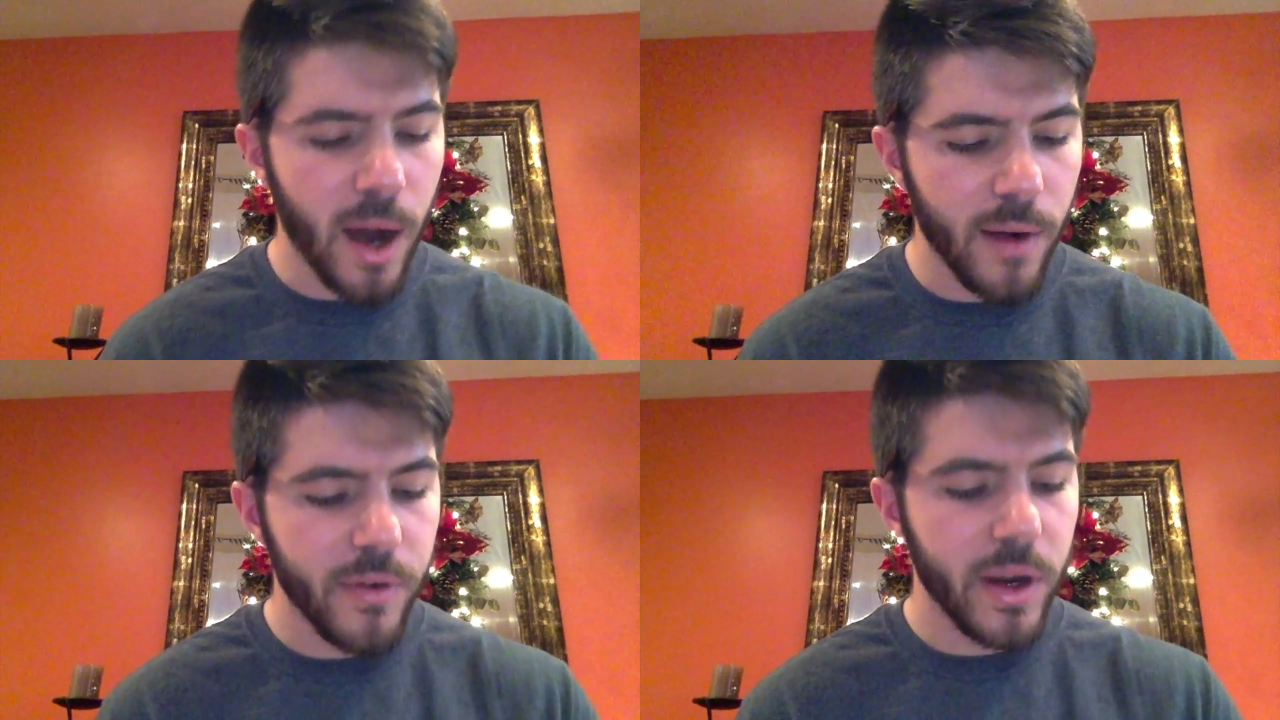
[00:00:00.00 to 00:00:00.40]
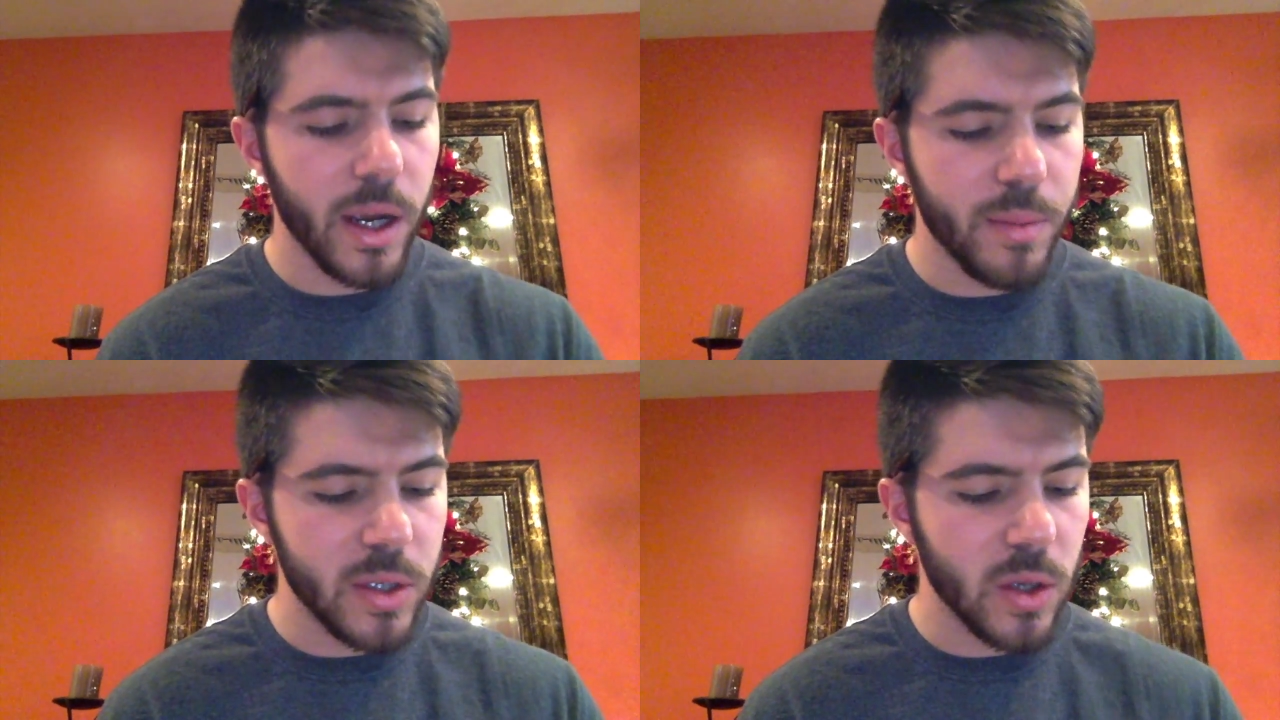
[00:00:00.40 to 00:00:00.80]
offering
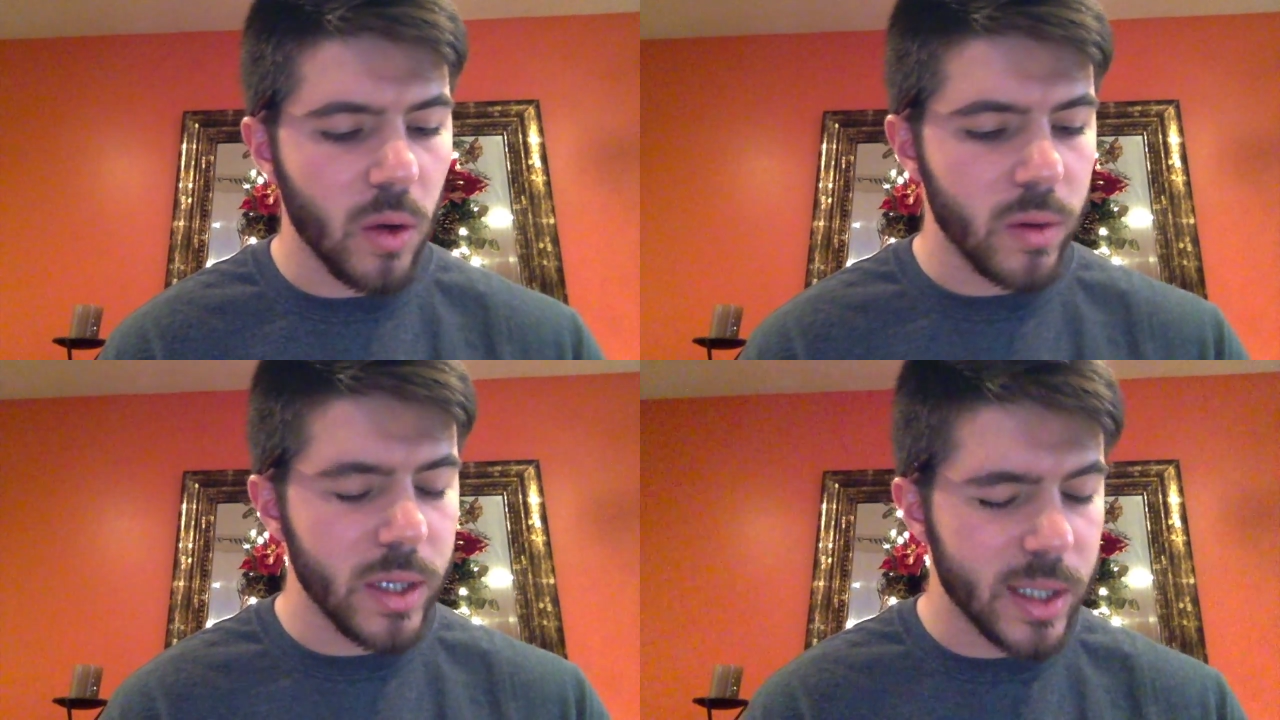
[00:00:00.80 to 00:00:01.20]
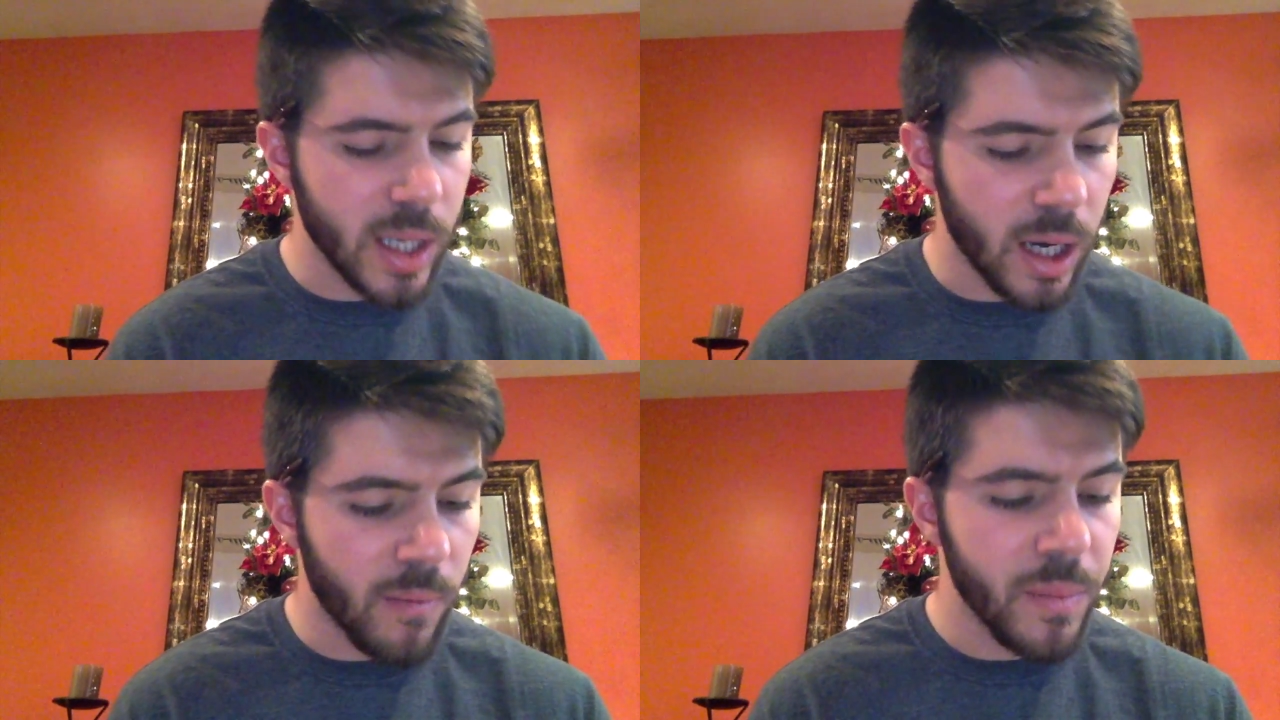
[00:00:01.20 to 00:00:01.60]
up his only
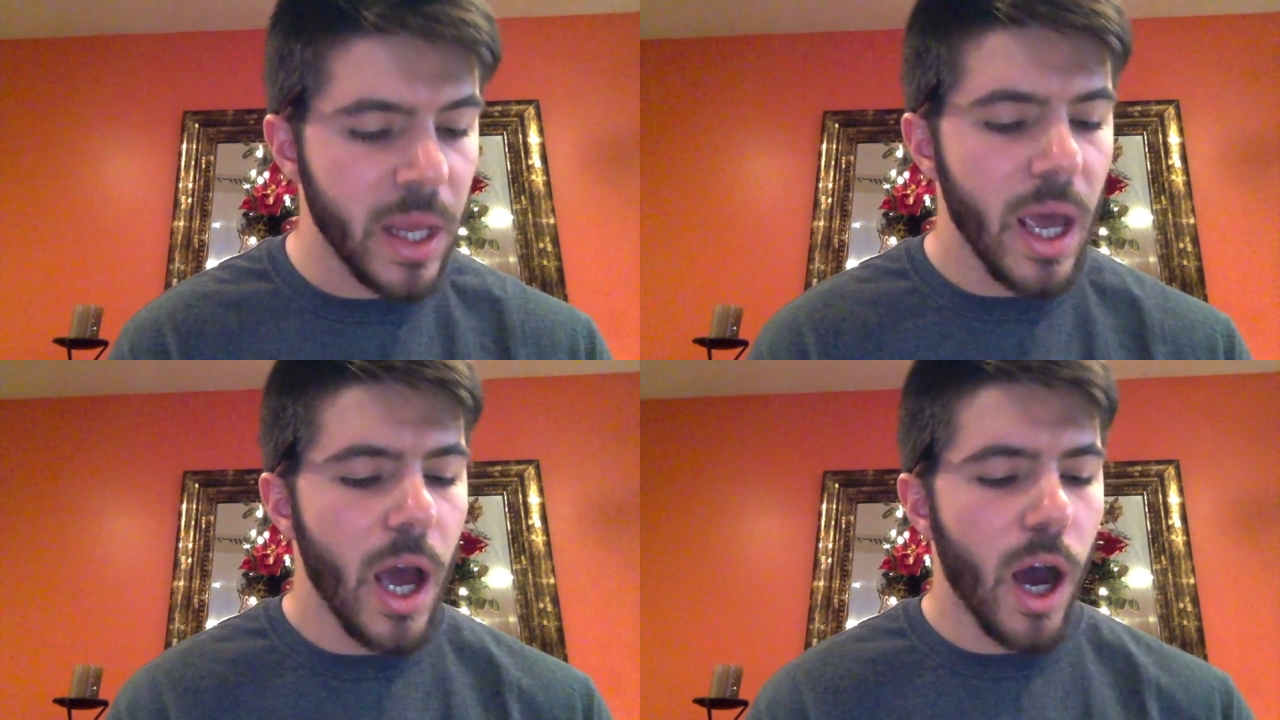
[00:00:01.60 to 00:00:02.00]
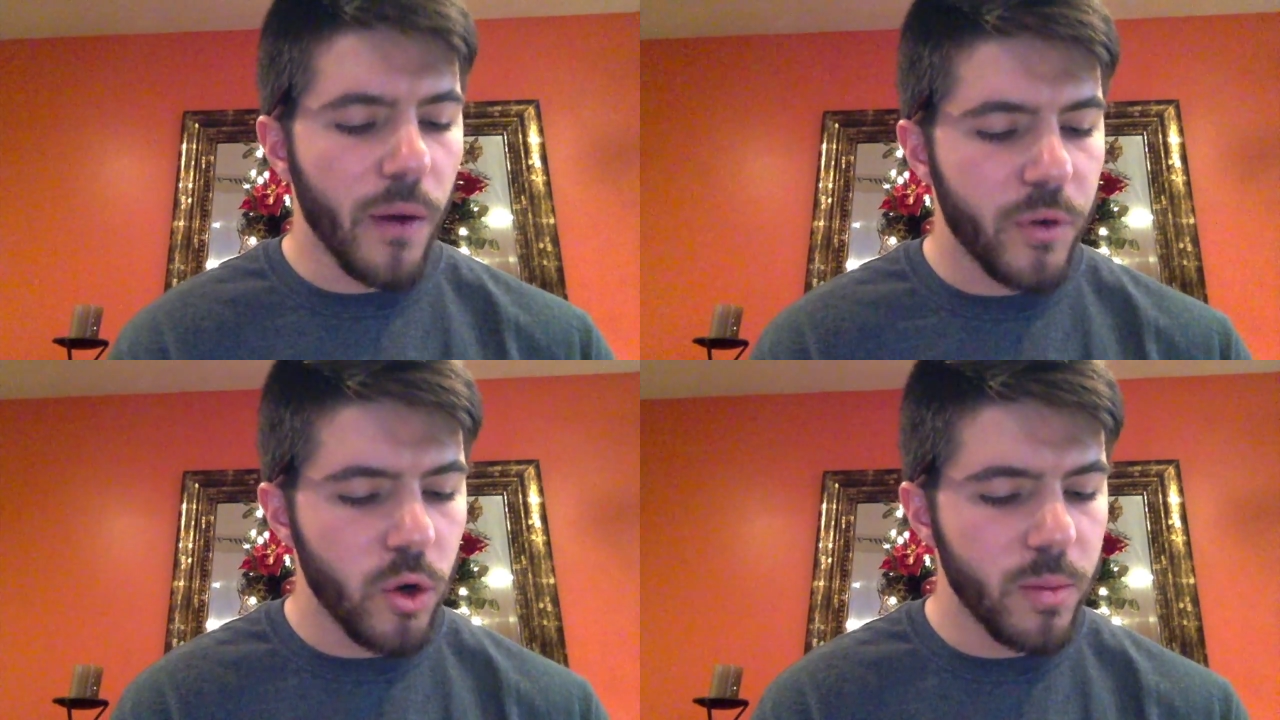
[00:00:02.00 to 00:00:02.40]
son,
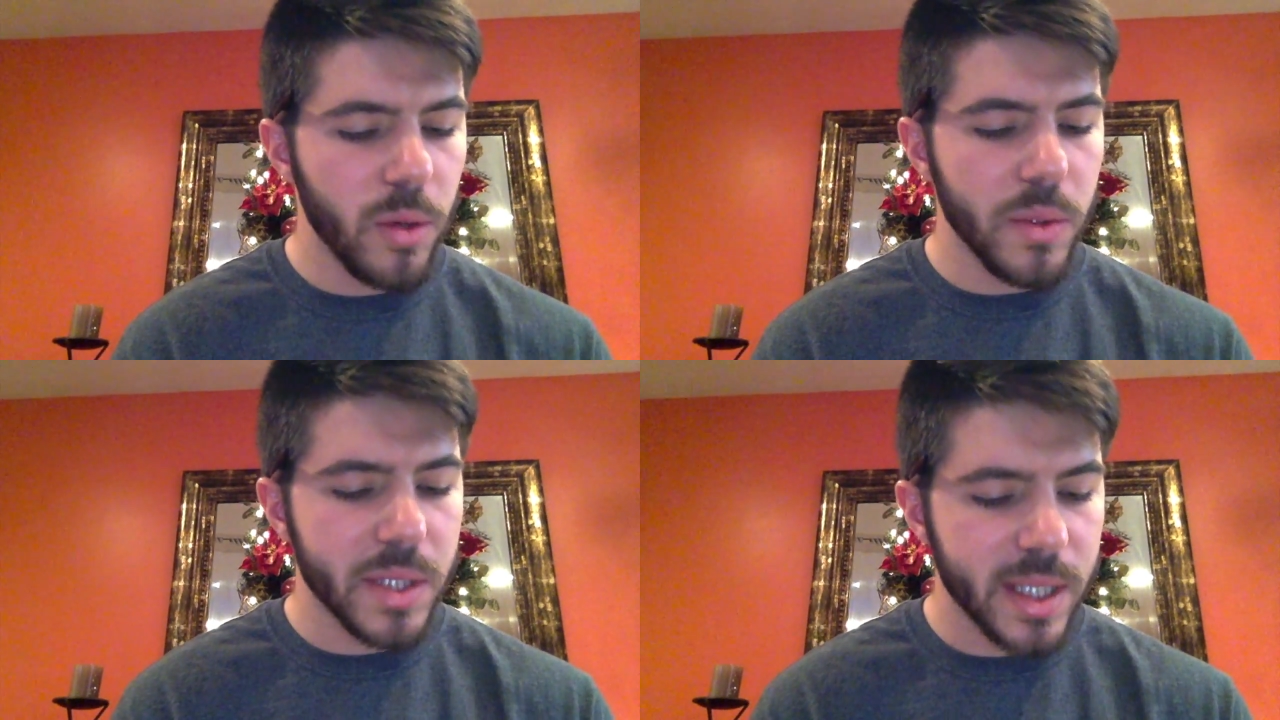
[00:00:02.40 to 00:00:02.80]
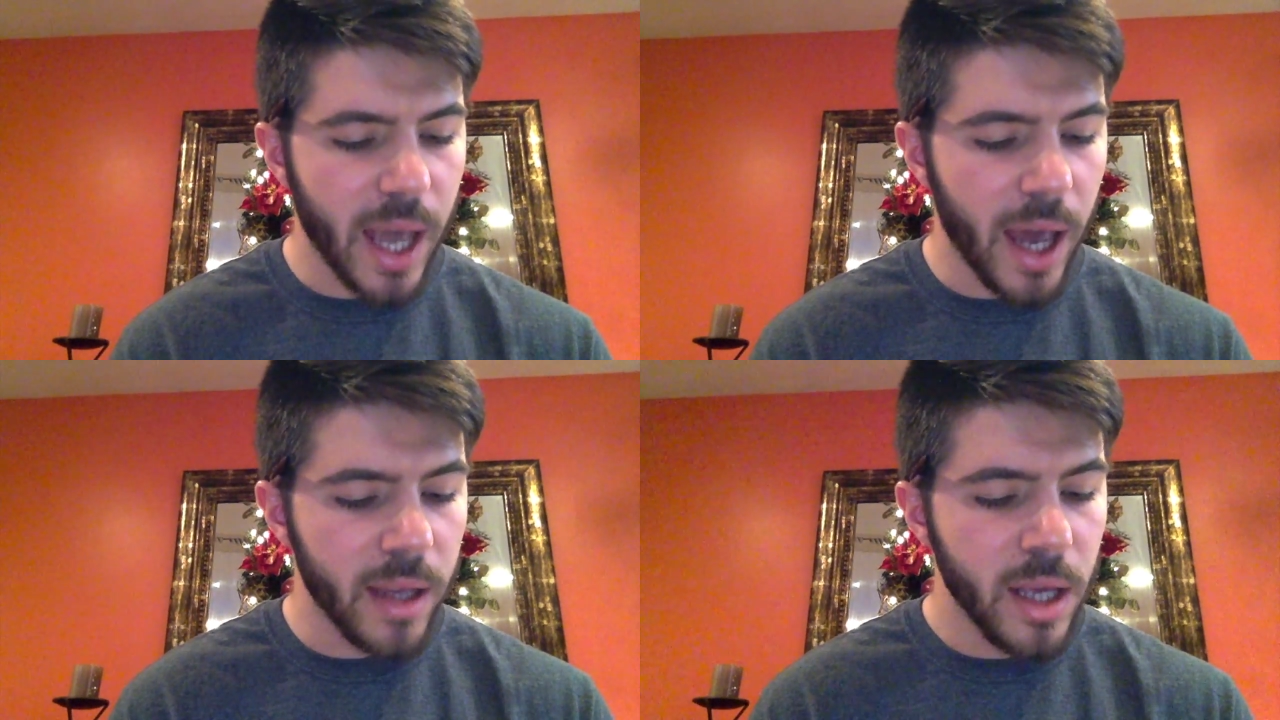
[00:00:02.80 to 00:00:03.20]
of whom it was
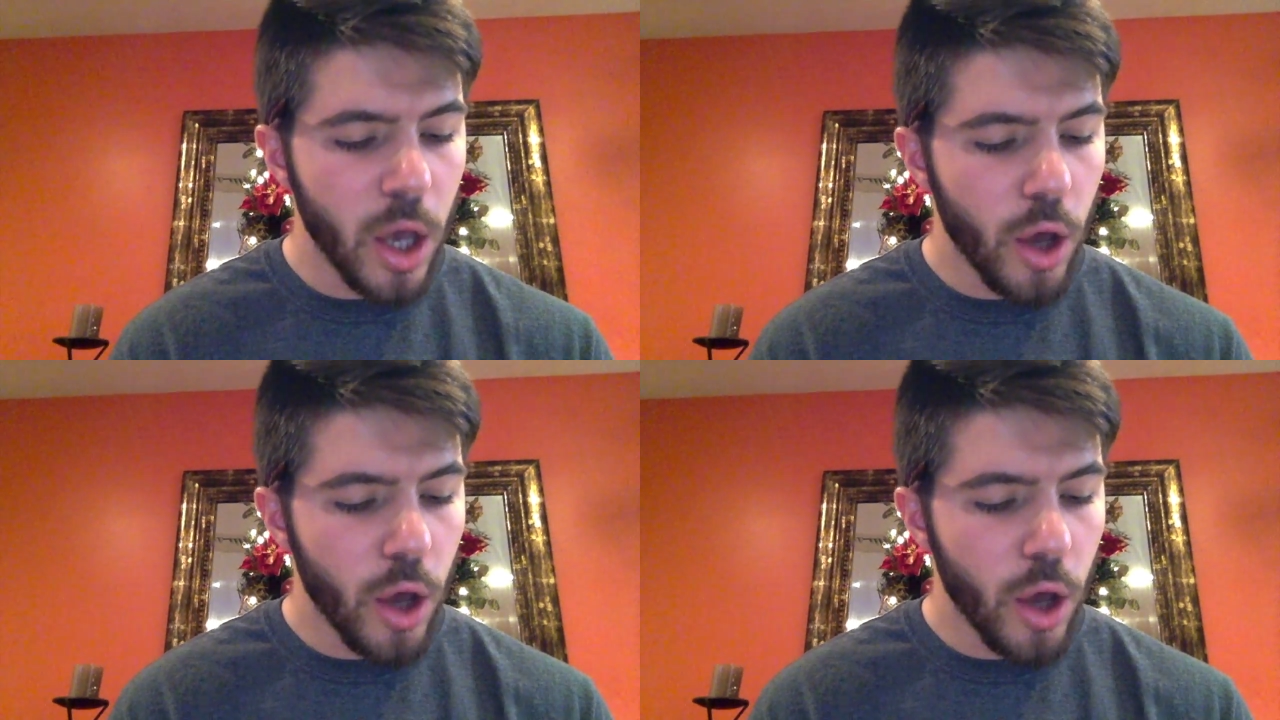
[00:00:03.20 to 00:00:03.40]
said,